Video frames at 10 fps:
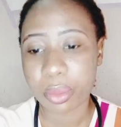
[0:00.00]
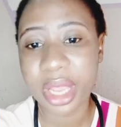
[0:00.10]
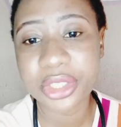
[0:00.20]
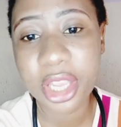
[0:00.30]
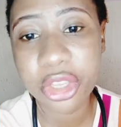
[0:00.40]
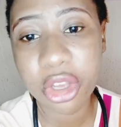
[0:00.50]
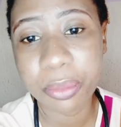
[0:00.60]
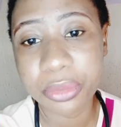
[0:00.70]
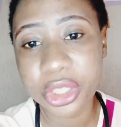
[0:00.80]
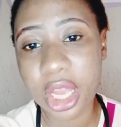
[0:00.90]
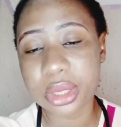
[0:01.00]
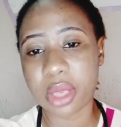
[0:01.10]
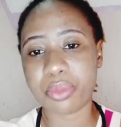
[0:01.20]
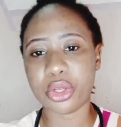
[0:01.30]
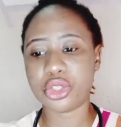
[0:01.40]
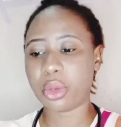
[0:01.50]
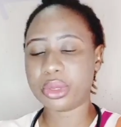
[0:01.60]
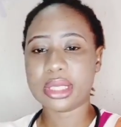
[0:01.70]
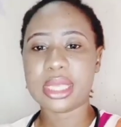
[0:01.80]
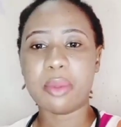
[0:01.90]
By checking your child's temperature
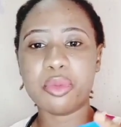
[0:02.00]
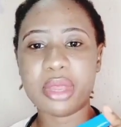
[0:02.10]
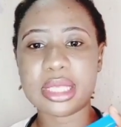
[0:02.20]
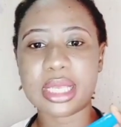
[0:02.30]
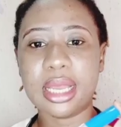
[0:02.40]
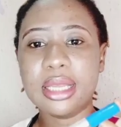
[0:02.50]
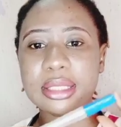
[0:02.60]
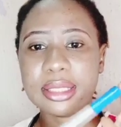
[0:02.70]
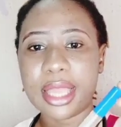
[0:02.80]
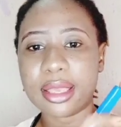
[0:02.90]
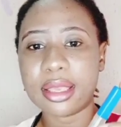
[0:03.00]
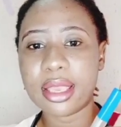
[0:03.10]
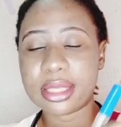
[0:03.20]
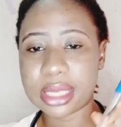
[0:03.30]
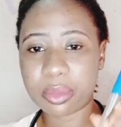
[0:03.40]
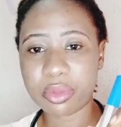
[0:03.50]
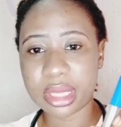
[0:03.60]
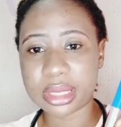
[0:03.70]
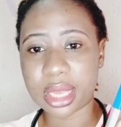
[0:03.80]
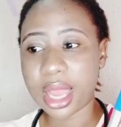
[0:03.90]
with a thermometer, like a
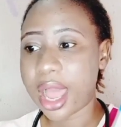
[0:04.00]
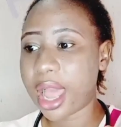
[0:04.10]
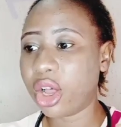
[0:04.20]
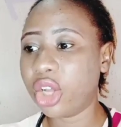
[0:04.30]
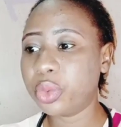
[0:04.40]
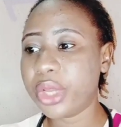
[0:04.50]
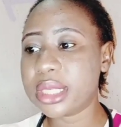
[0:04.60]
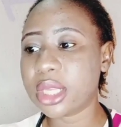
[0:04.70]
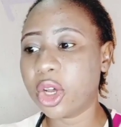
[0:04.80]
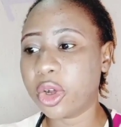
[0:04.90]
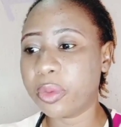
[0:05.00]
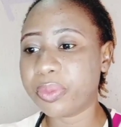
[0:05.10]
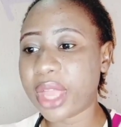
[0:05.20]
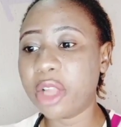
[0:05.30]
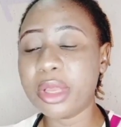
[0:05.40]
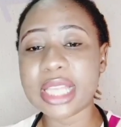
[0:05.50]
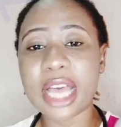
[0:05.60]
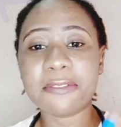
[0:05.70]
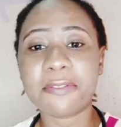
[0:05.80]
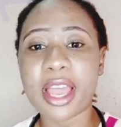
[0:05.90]
thermometer, I always
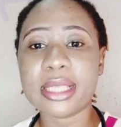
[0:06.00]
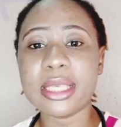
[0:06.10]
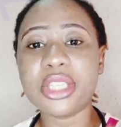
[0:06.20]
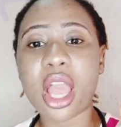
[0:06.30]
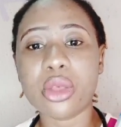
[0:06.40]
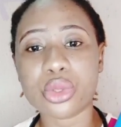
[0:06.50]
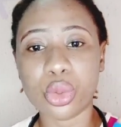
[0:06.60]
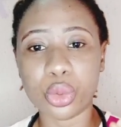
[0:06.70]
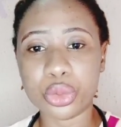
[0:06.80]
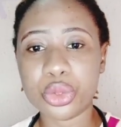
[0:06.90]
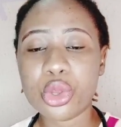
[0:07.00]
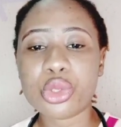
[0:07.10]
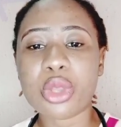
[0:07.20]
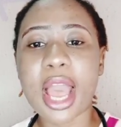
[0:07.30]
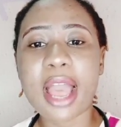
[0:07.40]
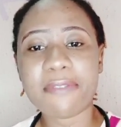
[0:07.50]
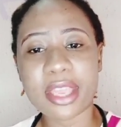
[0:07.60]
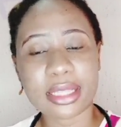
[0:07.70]
advise each household to have